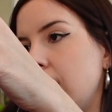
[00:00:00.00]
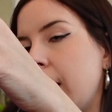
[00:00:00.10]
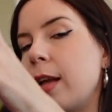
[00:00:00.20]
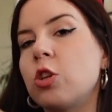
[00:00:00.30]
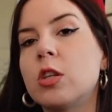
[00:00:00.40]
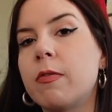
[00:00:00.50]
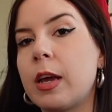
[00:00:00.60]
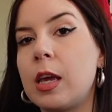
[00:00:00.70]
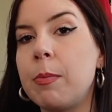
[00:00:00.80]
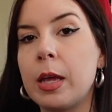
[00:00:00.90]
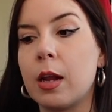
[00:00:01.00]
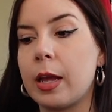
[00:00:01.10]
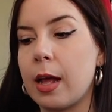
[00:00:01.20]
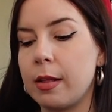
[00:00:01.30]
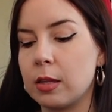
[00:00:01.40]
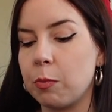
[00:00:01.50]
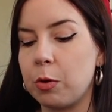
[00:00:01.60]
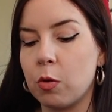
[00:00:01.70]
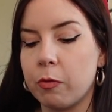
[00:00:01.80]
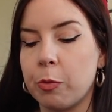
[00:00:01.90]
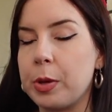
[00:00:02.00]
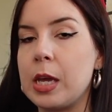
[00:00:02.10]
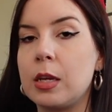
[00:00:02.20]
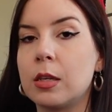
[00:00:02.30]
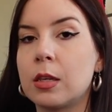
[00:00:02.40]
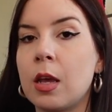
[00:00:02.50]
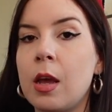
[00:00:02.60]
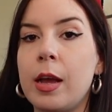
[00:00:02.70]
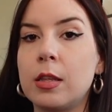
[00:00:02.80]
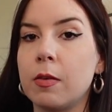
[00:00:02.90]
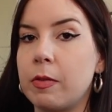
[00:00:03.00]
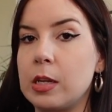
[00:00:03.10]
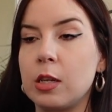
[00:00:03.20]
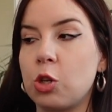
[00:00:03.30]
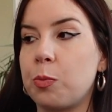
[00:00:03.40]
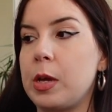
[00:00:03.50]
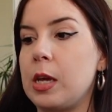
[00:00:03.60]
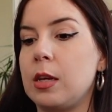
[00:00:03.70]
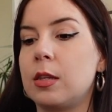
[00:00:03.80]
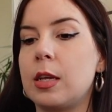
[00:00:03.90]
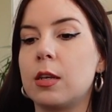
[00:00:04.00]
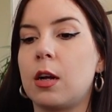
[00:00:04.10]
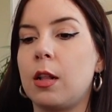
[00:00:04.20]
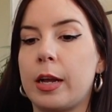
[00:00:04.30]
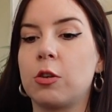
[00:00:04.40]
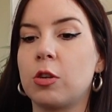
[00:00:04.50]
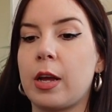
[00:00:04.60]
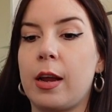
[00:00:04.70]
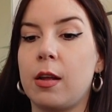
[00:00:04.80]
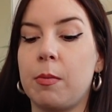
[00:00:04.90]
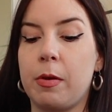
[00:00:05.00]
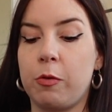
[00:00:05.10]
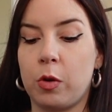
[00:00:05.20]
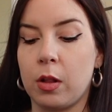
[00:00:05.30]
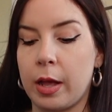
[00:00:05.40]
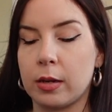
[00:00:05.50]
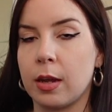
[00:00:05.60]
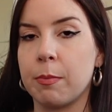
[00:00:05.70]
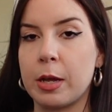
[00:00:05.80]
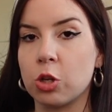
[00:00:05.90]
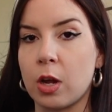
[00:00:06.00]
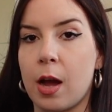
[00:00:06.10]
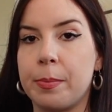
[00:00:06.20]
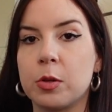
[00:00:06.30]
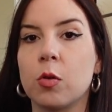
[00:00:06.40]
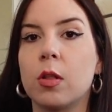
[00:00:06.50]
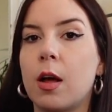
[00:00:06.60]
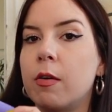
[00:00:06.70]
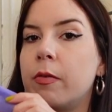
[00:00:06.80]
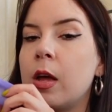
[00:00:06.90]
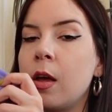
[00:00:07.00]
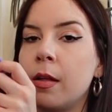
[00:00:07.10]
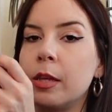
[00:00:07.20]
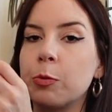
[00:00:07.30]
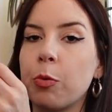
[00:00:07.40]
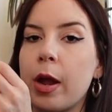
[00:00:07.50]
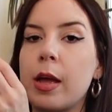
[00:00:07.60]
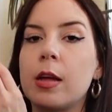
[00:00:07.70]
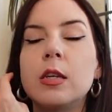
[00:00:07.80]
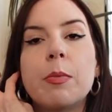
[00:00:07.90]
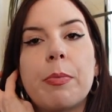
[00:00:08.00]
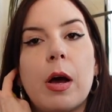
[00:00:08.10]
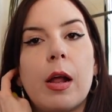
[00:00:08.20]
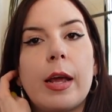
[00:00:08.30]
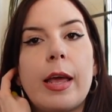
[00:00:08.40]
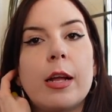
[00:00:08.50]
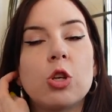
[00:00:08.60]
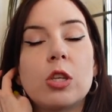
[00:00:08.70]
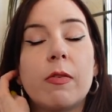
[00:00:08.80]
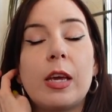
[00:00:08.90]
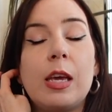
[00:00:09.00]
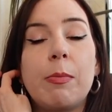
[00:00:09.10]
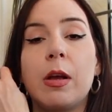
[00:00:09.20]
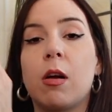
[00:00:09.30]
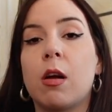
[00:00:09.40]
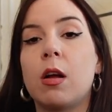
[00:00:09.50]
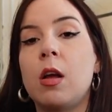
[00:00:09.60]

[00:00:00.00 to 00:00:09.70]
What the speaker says: can't justify keeping it. Again, it's a beautiful piece. It's a vintage piece. It's a collector's item if you collect like mesh tops or love this brand, but I can't justify keeping her.